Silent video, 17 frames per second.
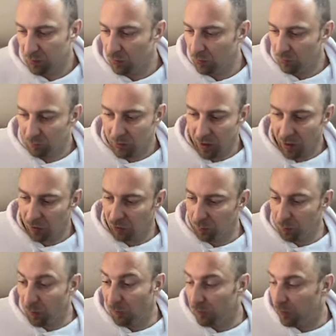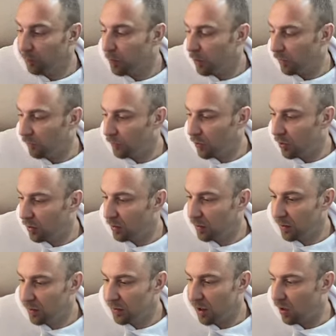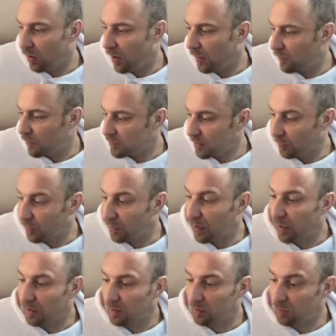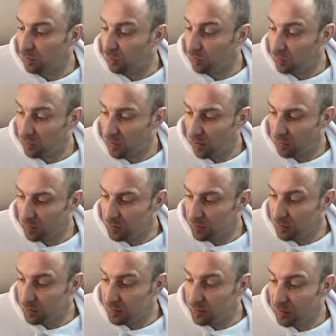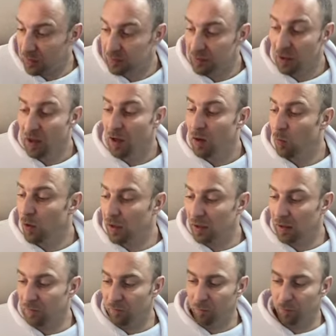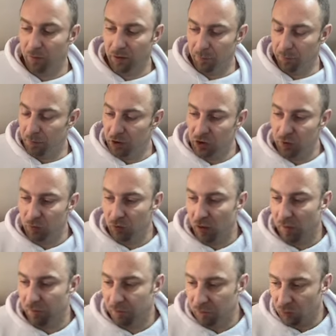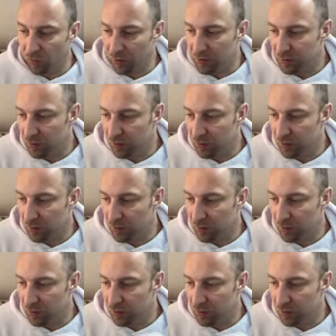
You cannot move the pawn further, and now after something like, I don't know, knight to c six, we can even play bishop to f three.